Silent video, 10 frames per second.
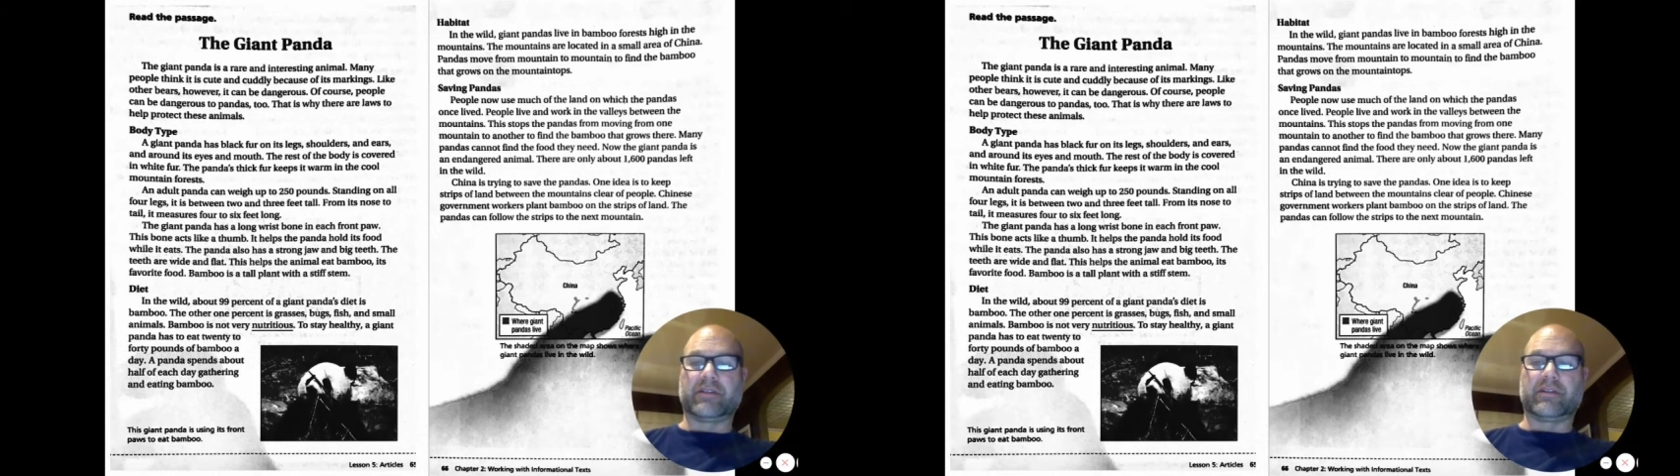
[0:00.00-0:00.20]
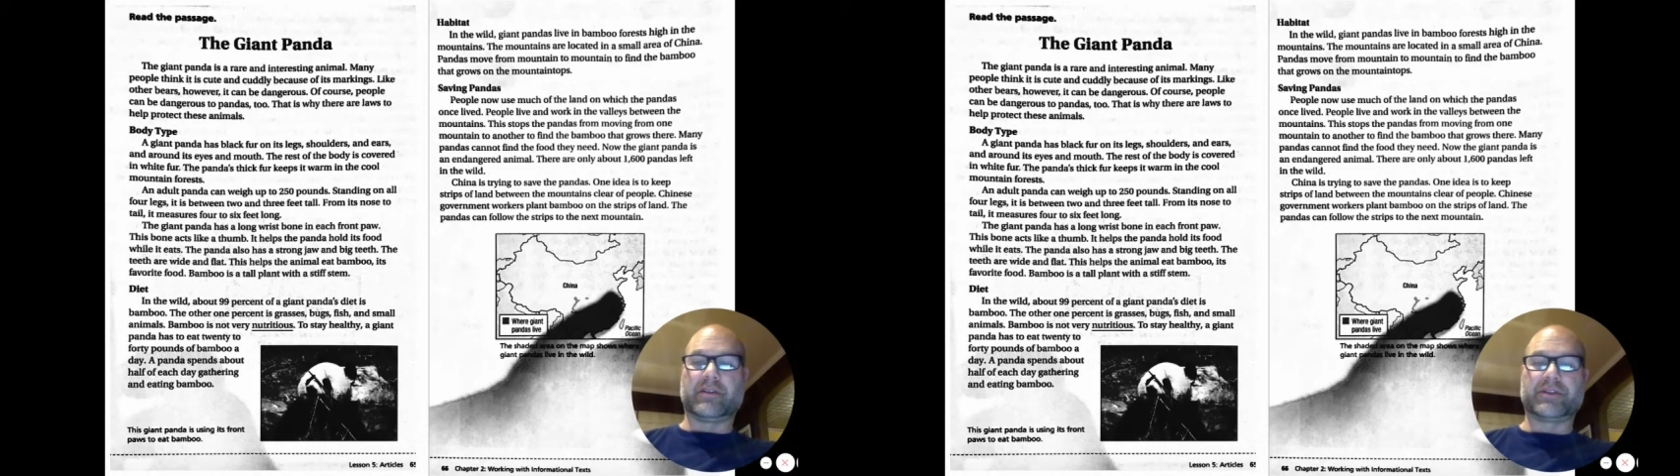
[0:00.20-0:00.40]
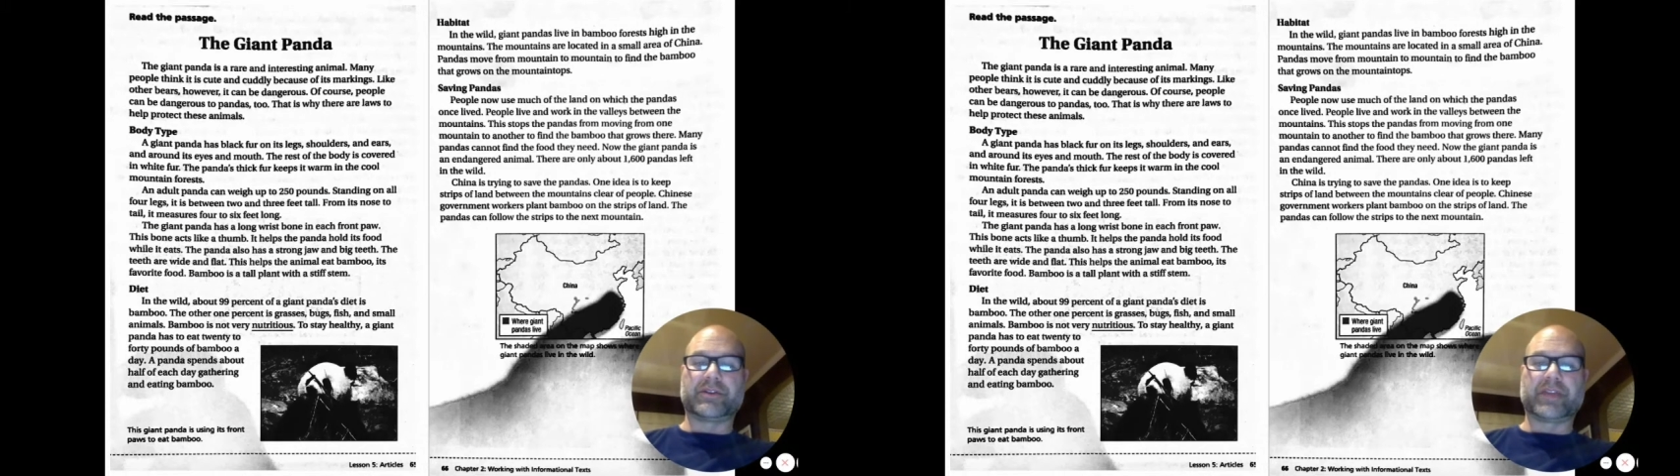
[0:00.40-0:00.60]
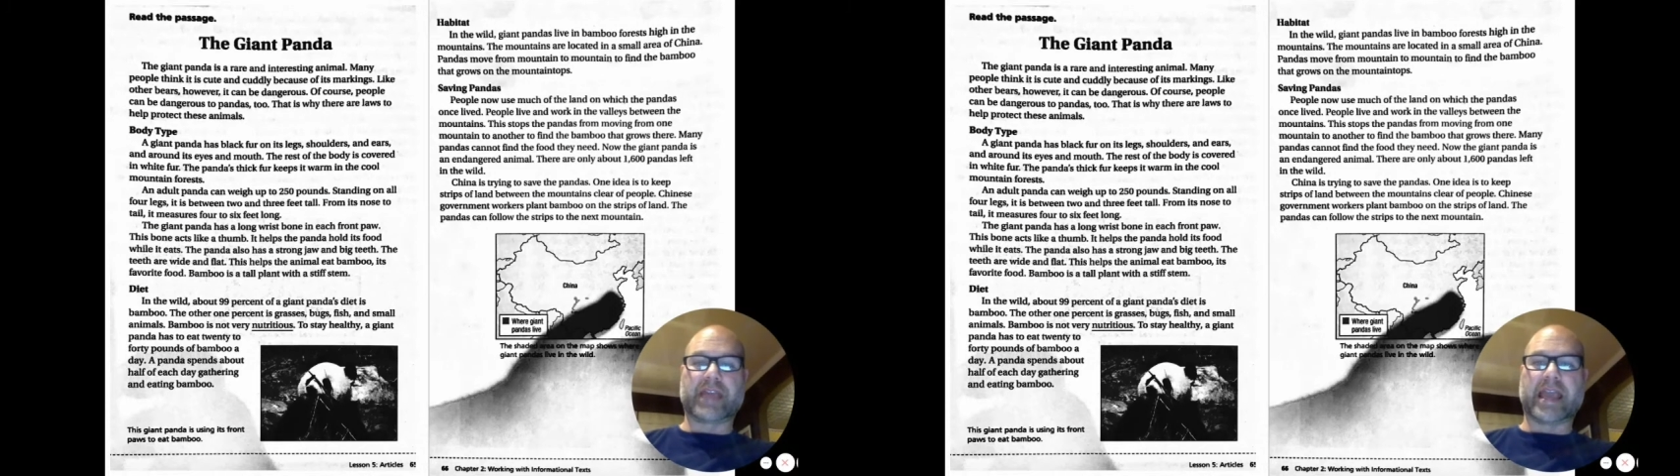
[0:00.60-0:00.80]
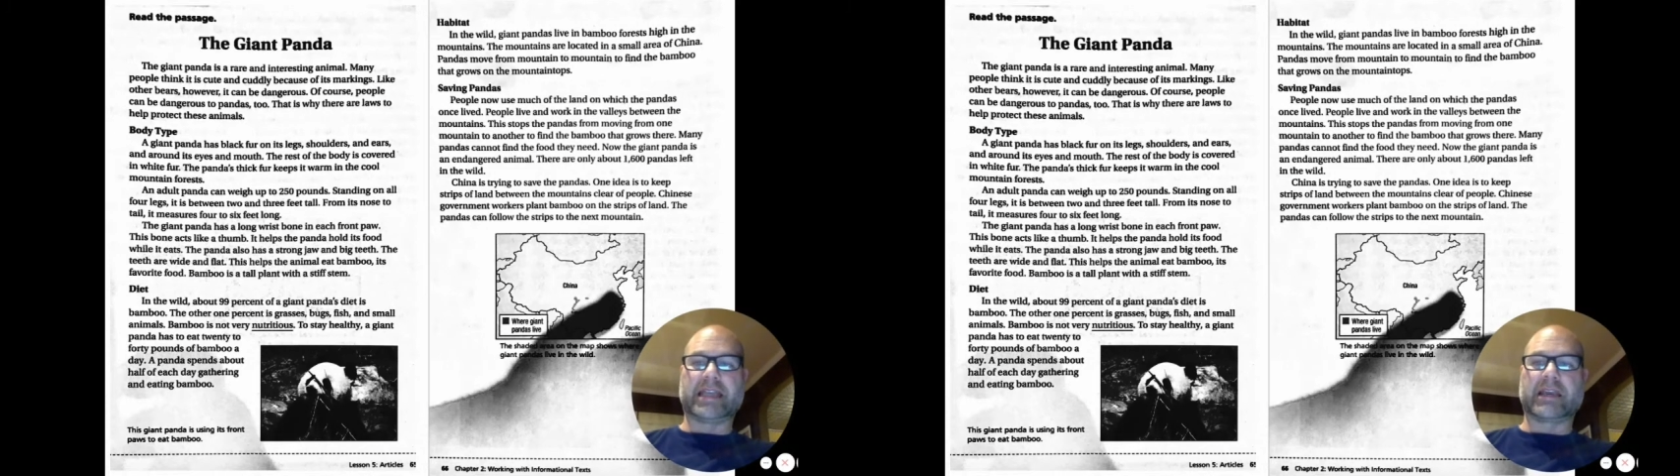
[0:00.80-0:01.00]
under the
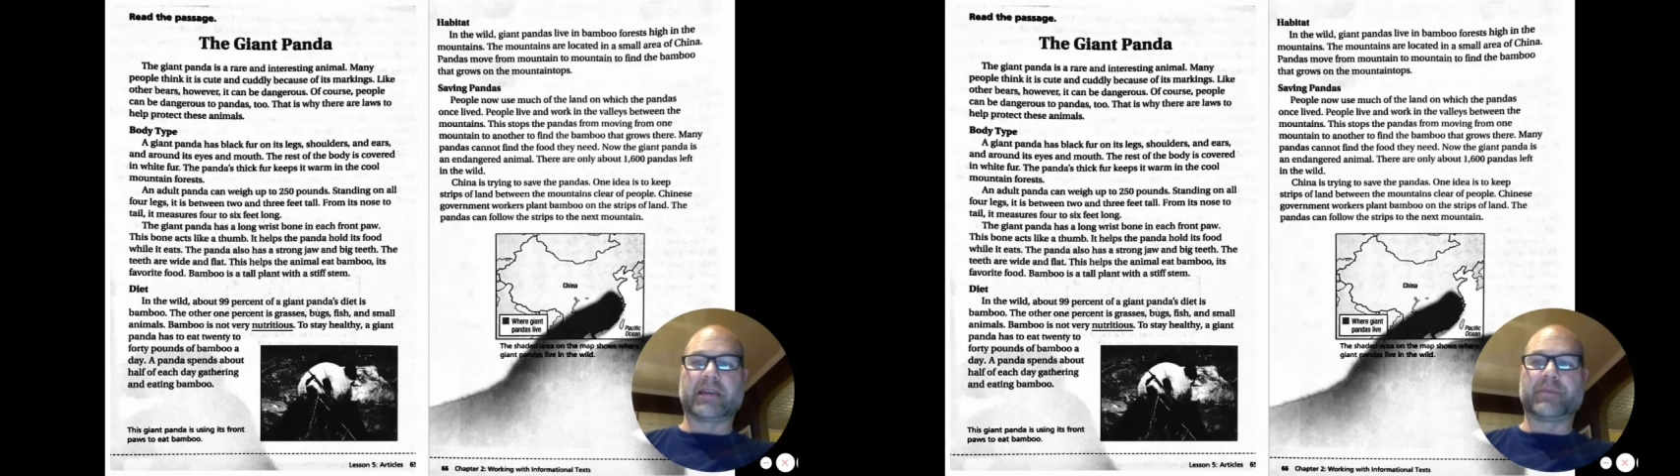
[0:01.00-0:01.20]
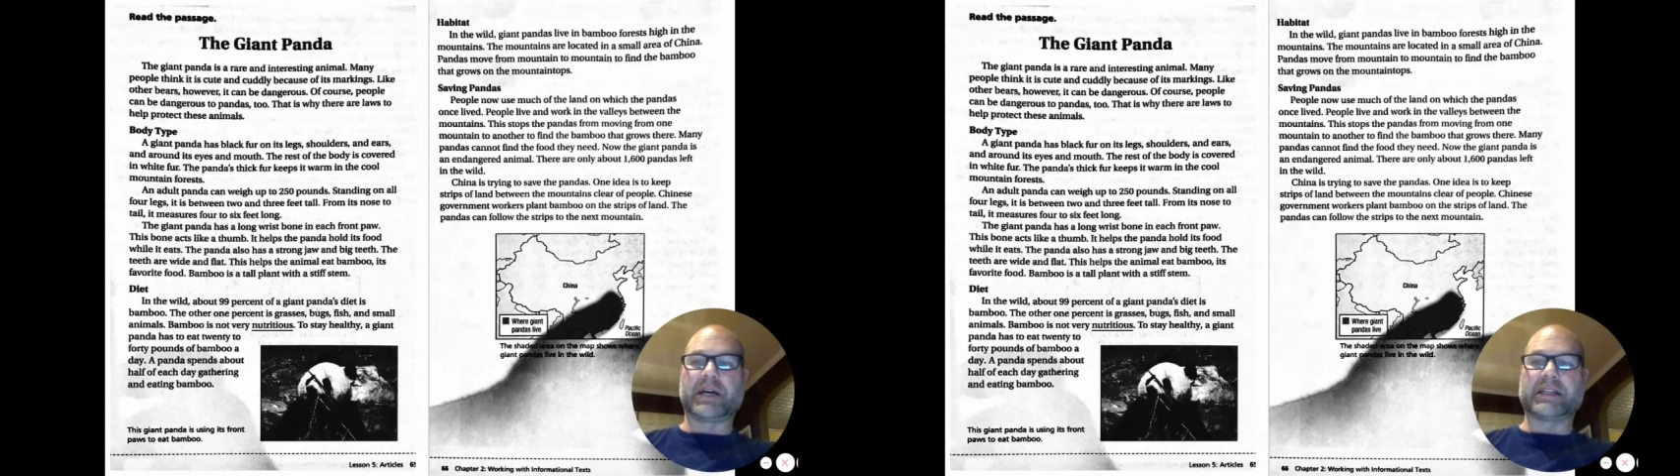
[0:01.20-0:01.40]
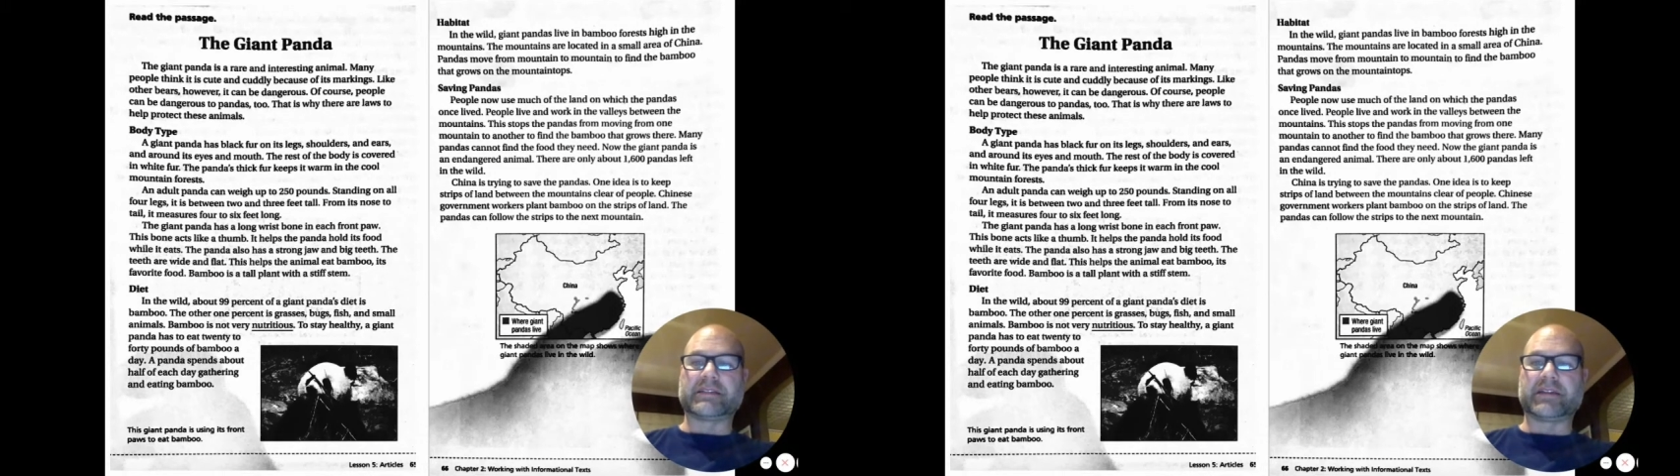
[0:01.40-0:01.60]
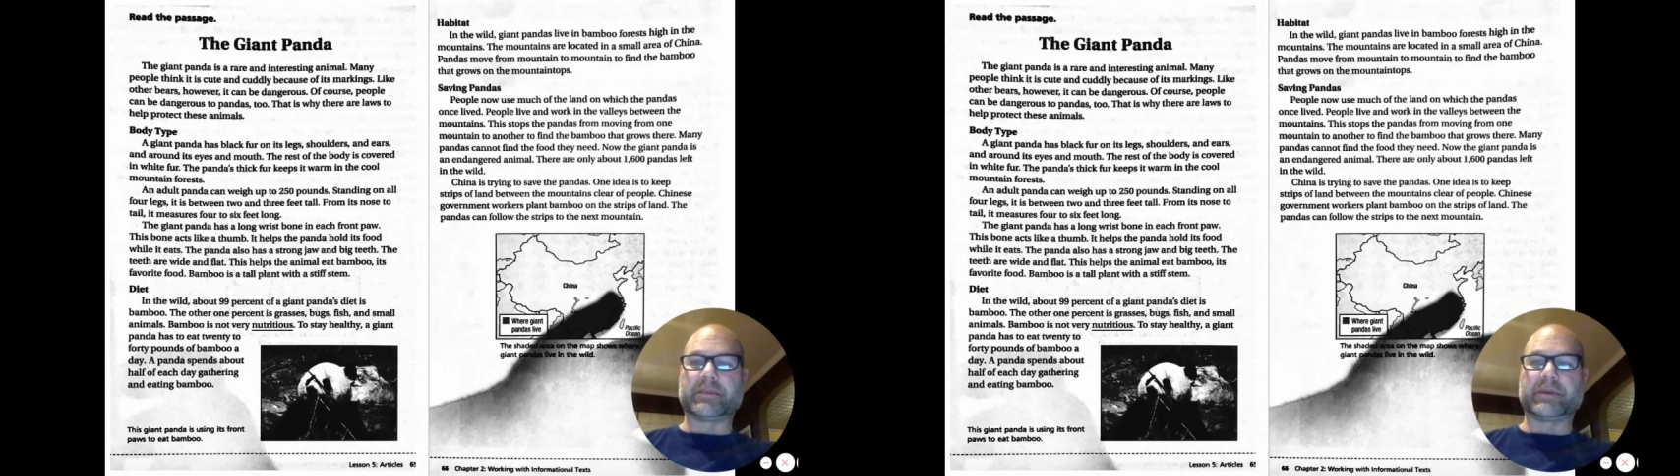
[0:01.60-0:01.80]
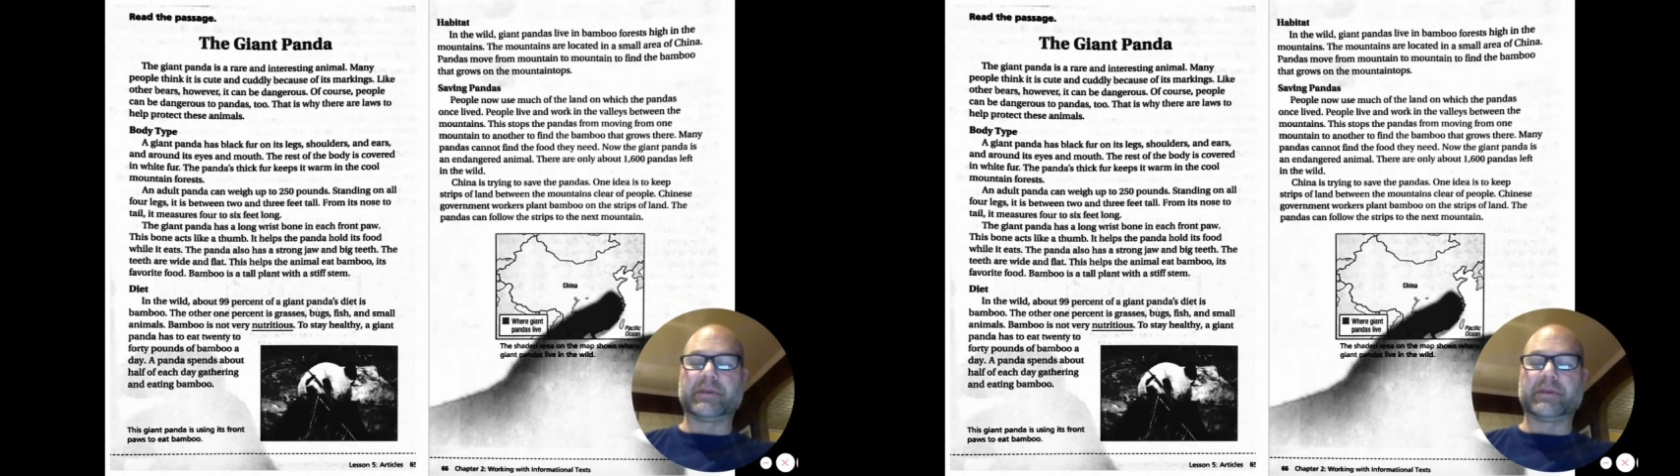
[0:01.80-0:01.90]
heading body type?